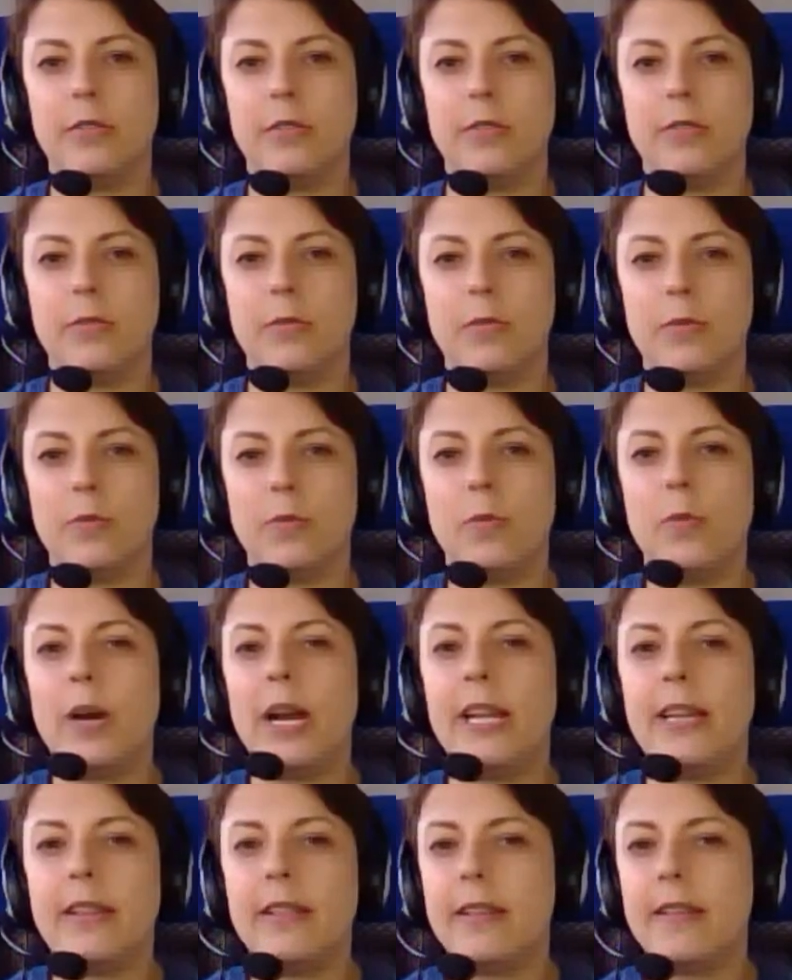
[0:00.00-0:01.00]

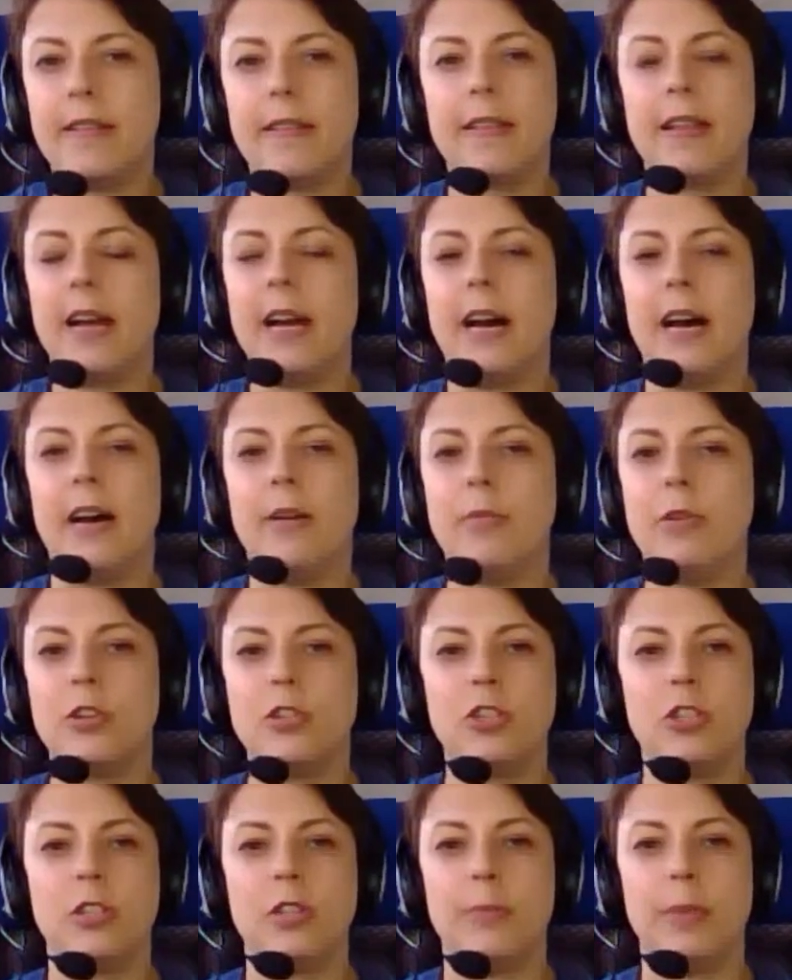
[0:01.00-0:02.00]
where do they start? What
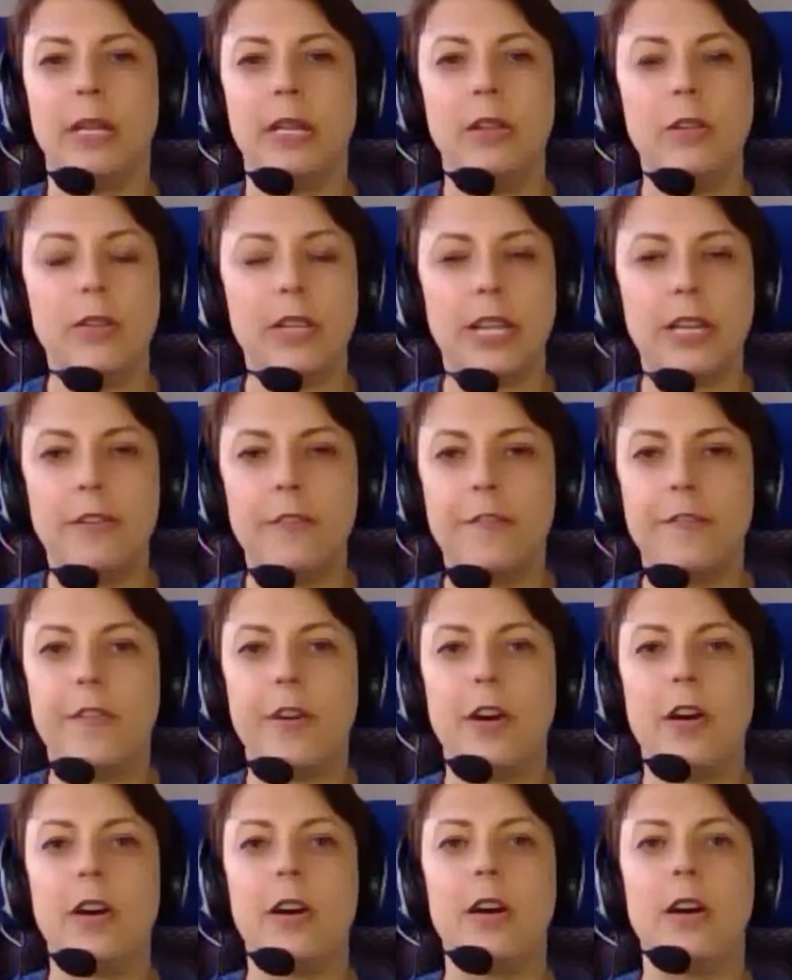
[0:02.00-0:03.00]
should they be looking
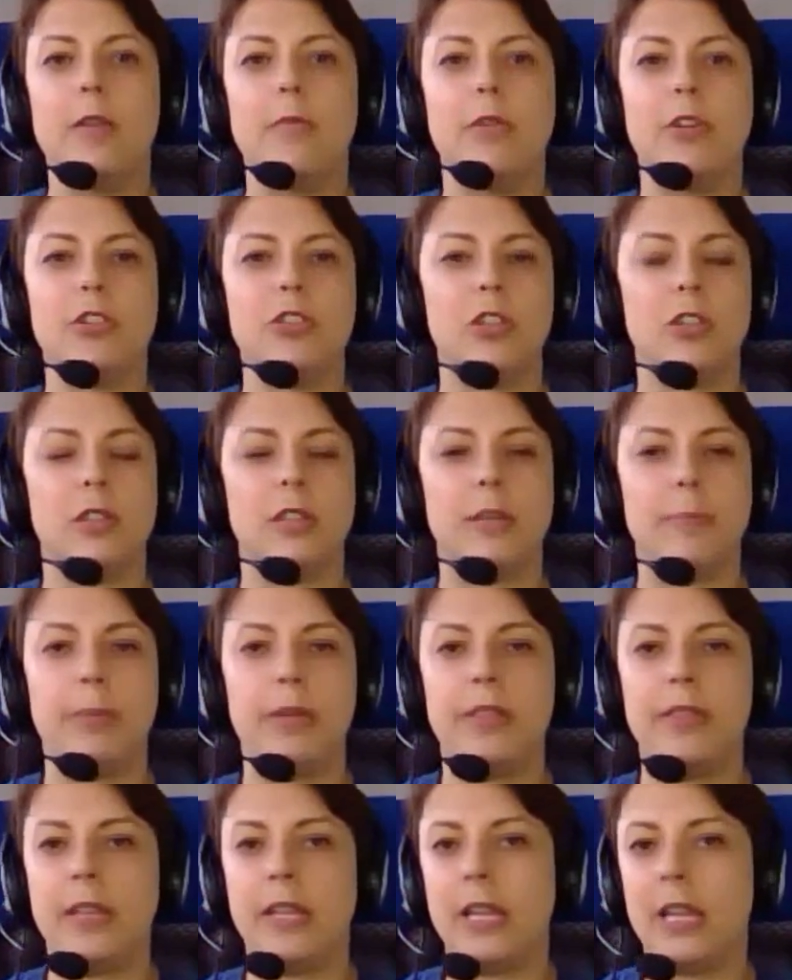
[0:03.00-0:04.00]
for? What should they
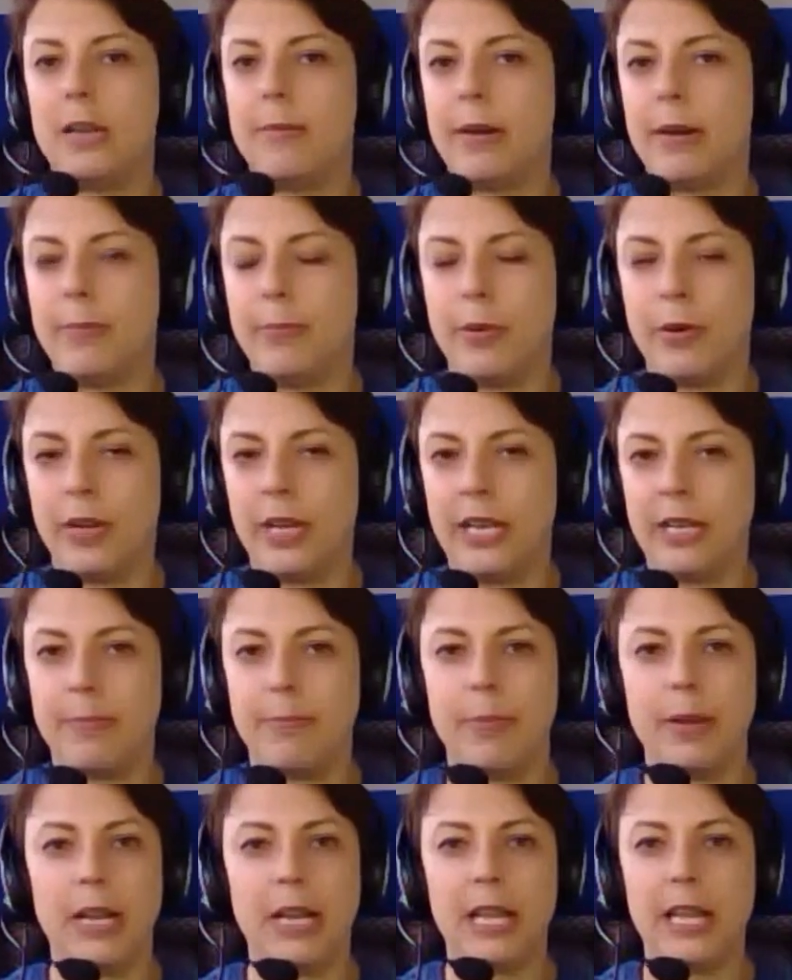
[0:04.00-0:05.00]
be thinking about putting
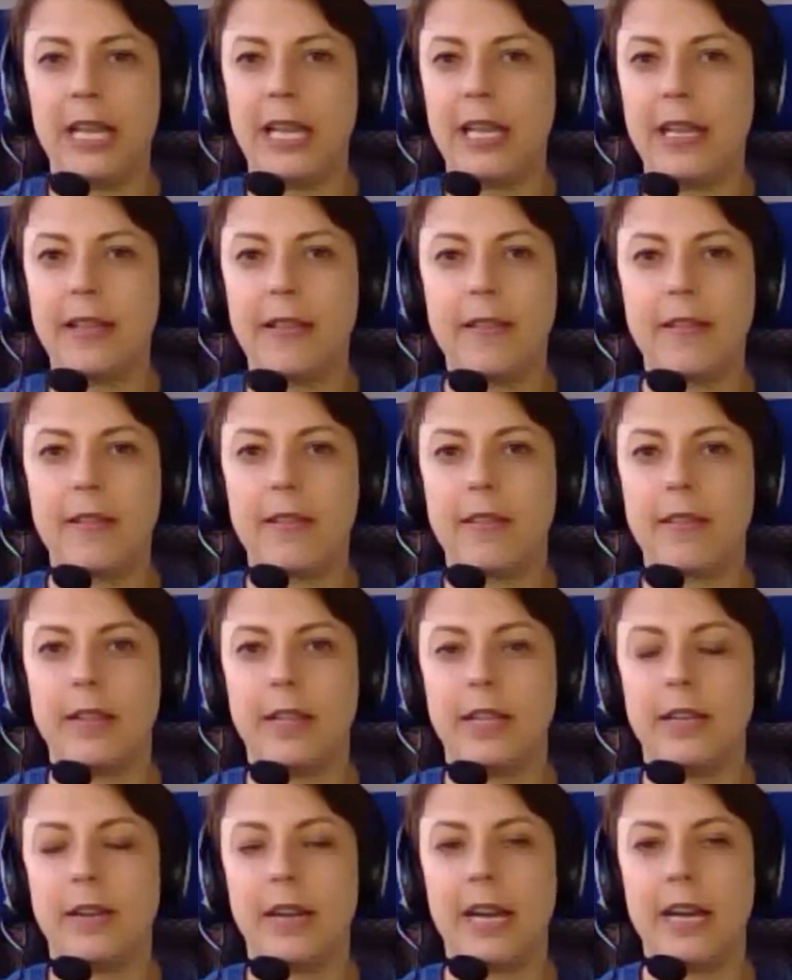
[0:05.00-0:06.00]
in place?
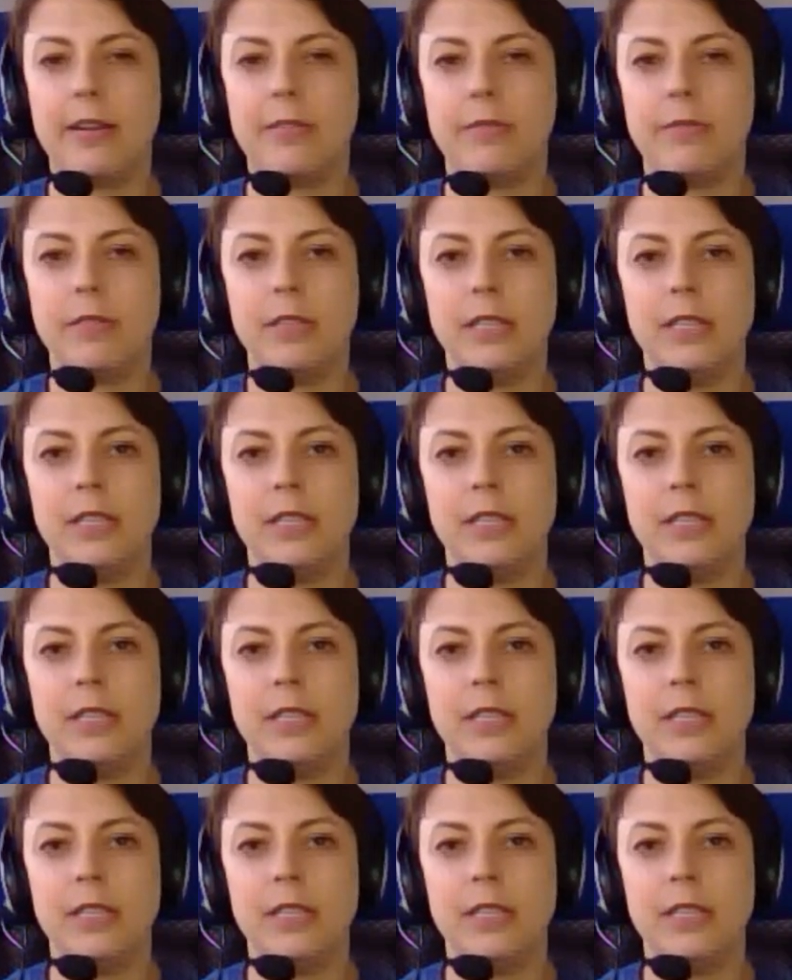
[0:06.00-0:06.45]
How